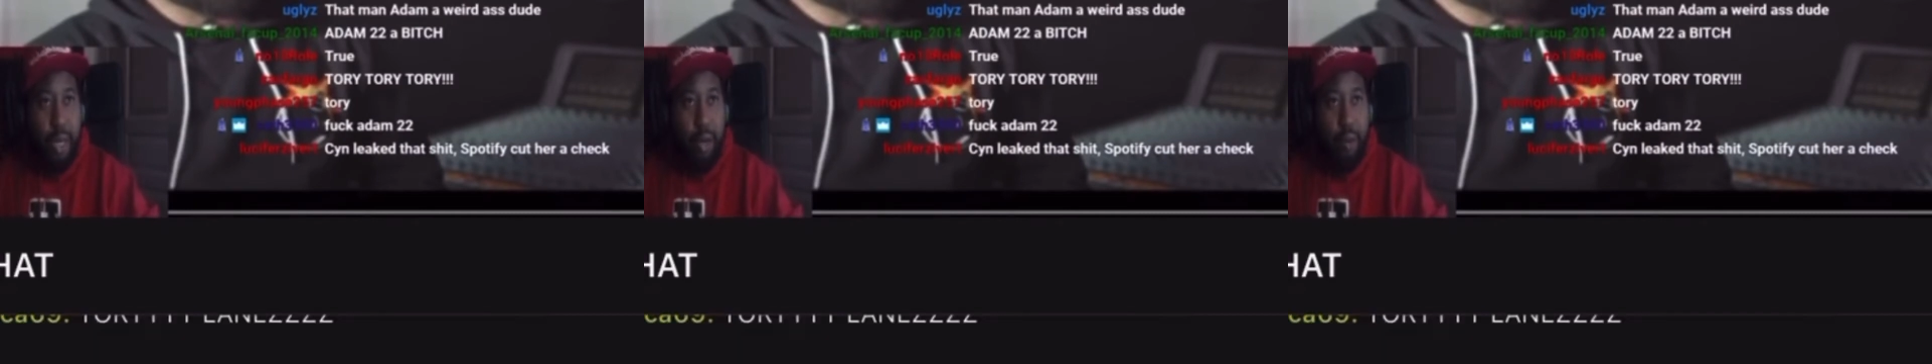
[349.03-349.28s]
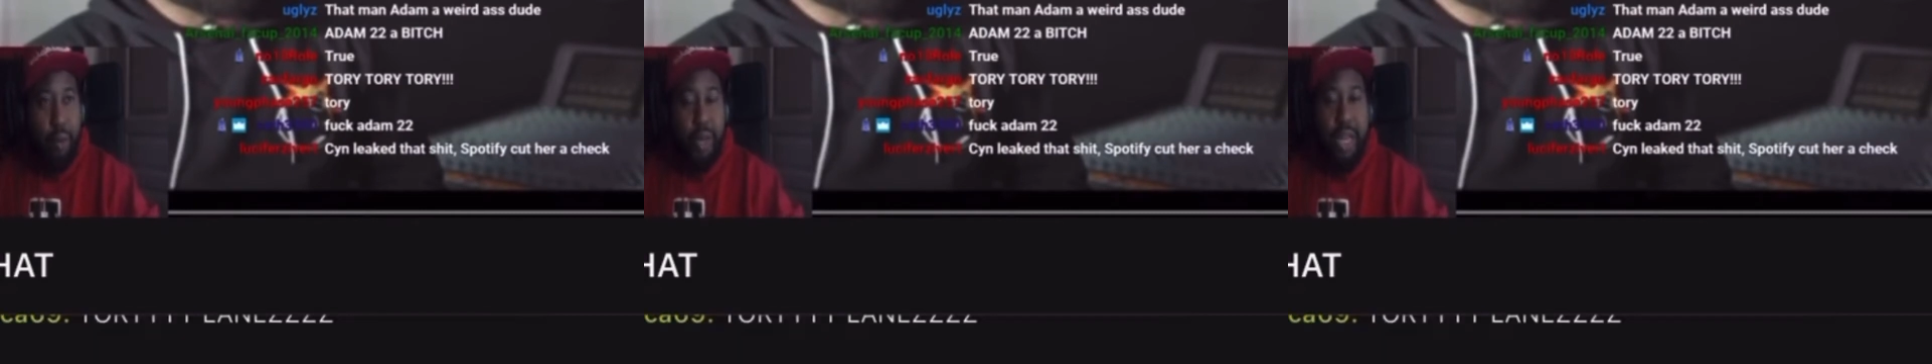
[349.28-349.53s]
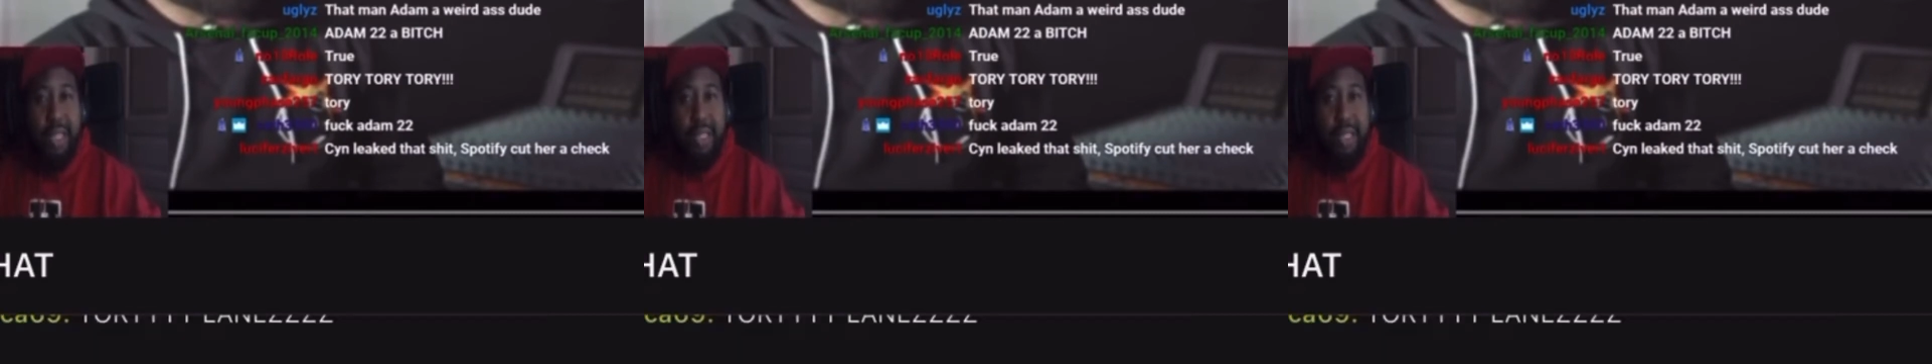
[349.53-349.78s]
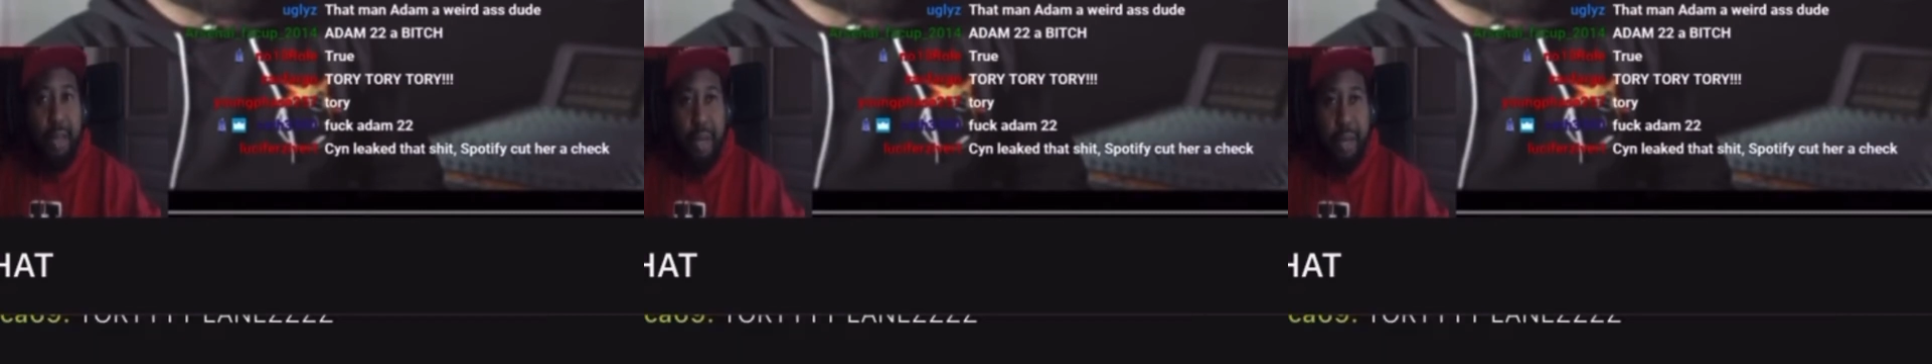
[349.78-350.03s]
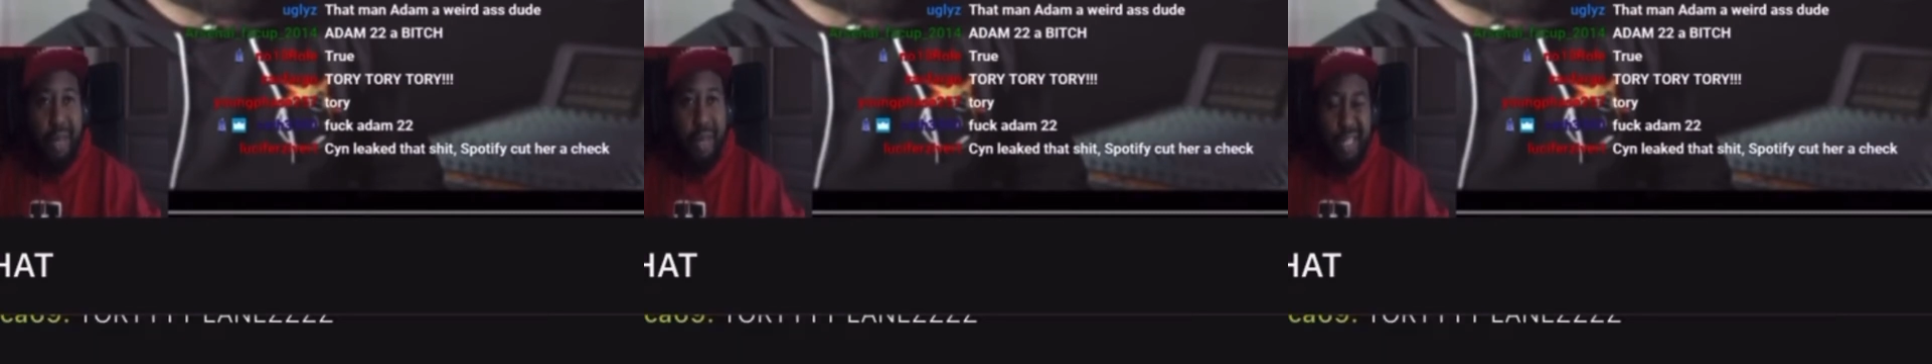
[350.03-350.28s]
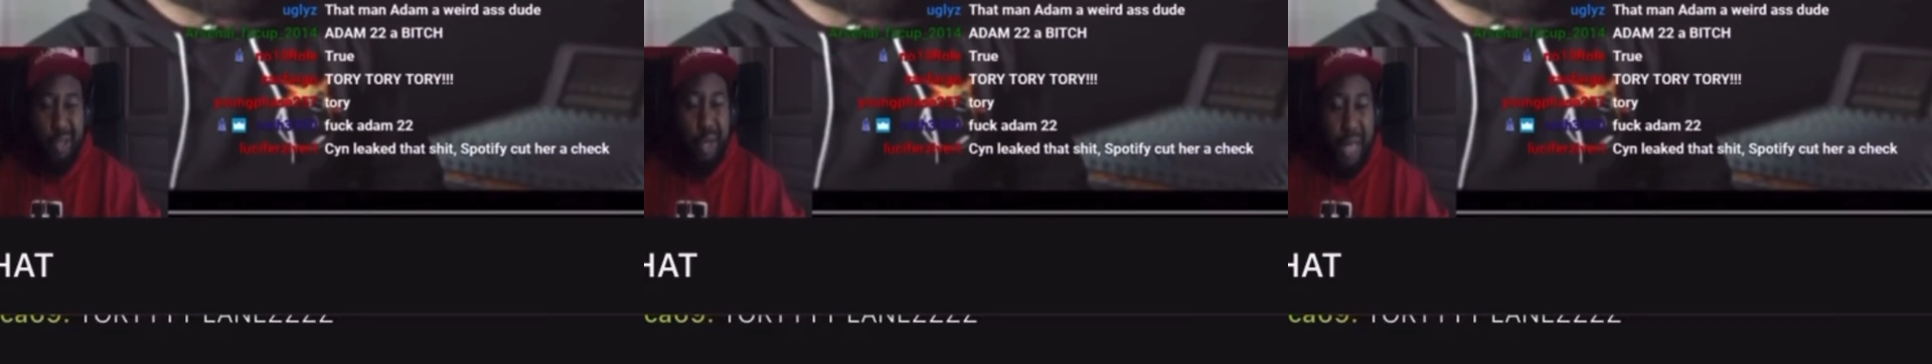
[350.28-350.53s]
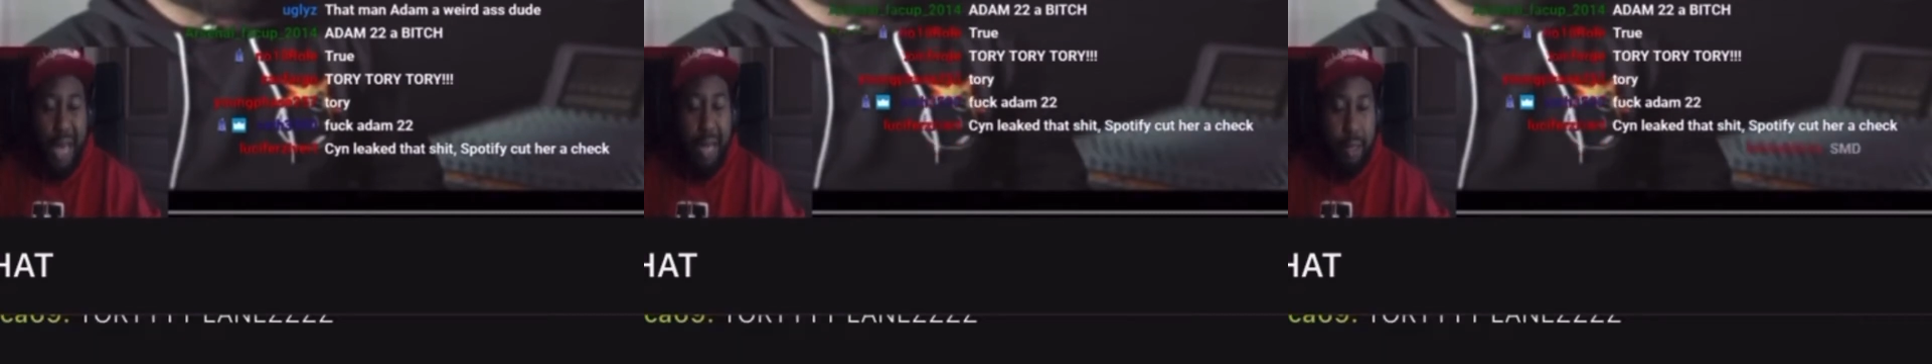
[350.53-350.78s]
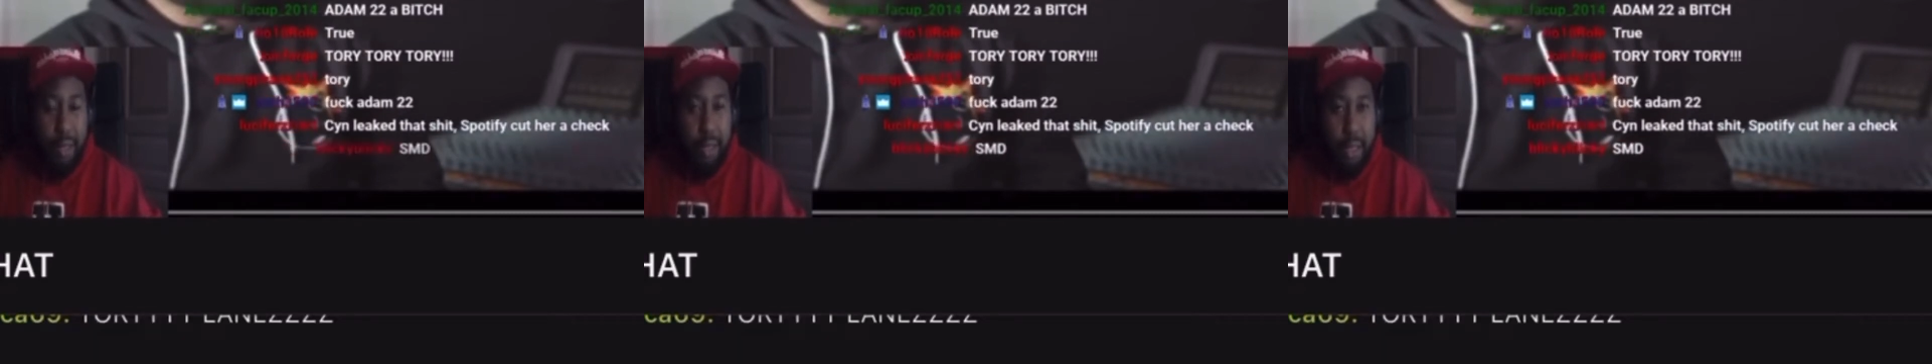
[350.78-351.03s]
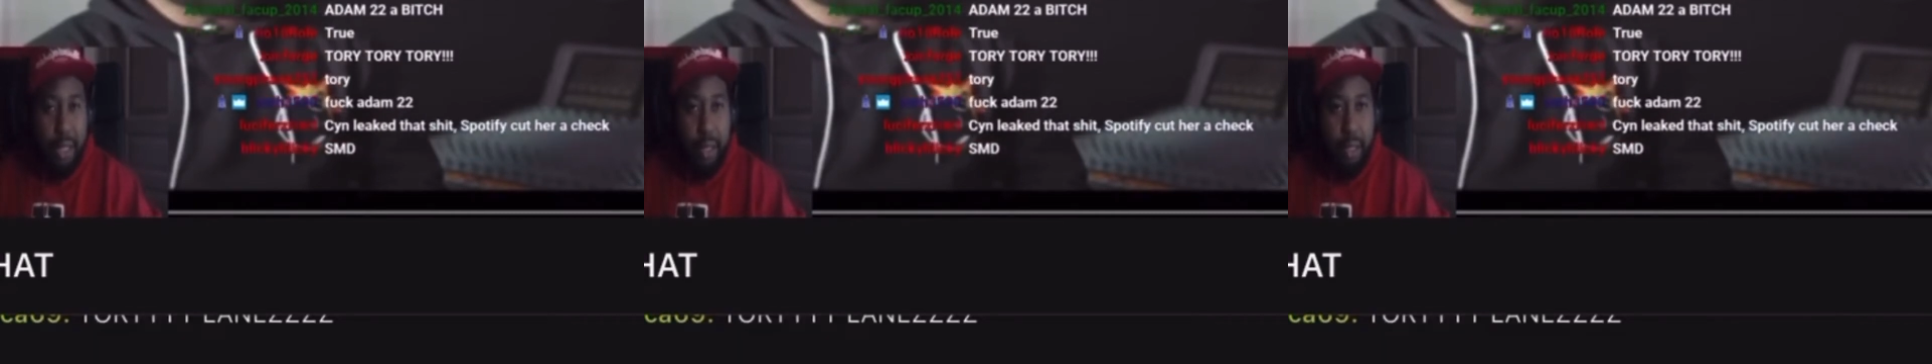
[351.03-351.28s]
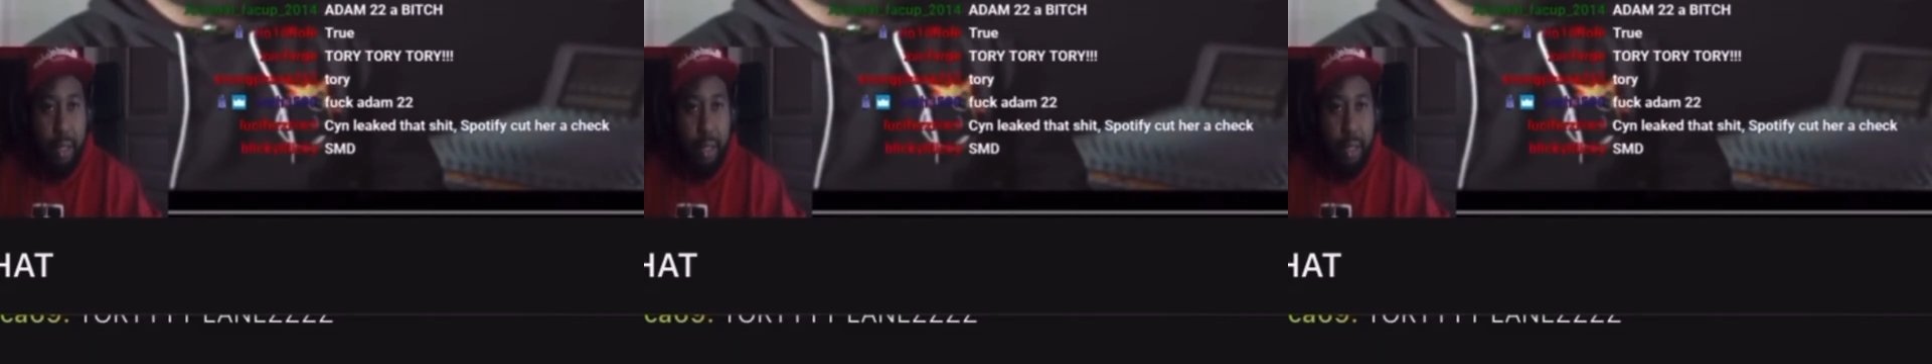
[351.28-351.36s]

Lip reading: When niggas coming up, niggas do a lot of shit.